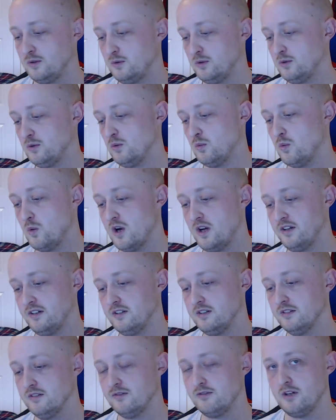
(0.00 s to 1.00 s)
one
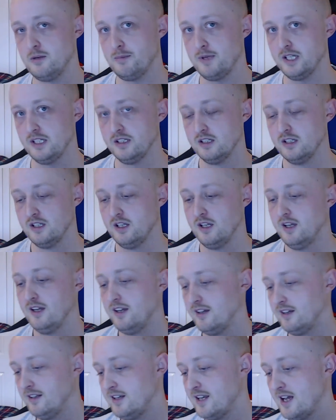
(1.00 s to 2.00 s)
ripping.
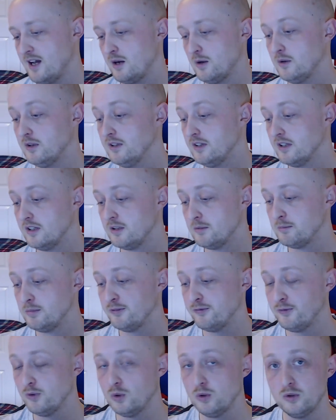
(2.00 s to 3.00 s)
Now,
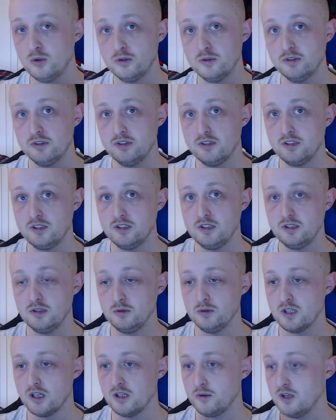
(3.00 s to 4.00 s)
before you
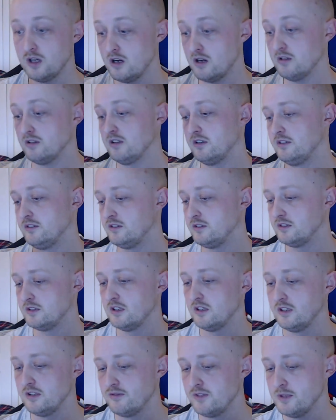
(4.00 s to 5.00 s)
go, oh God,
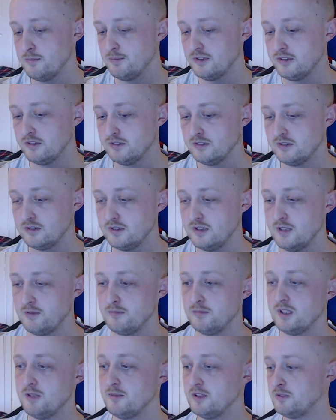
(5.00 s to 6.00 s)
it ripped, there
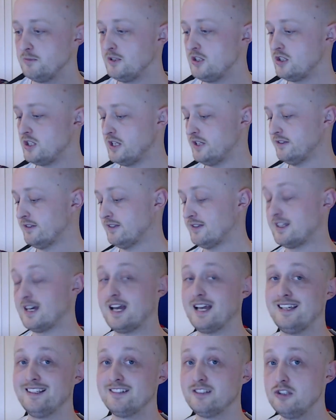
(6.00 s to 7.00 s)
must be shit. That
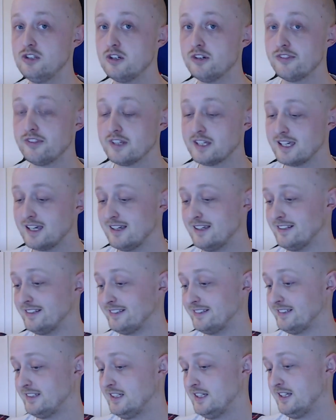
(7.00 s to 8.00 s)
is not the case
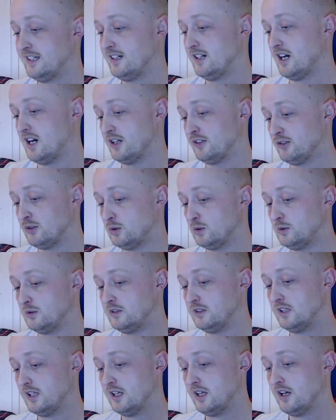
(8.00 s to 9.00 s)
at all.
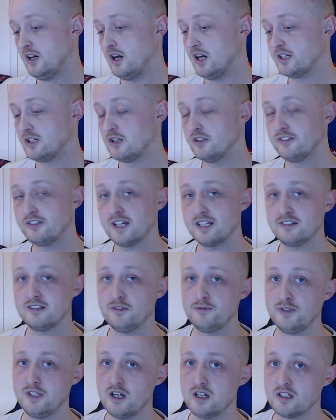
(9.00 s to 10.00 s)
I contacted
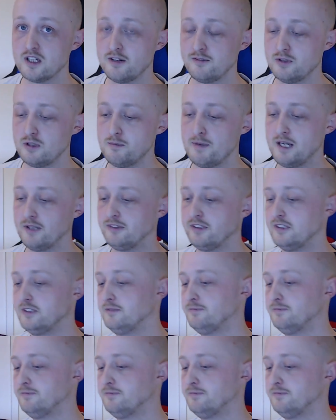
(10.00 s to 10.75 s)
VRCover about it,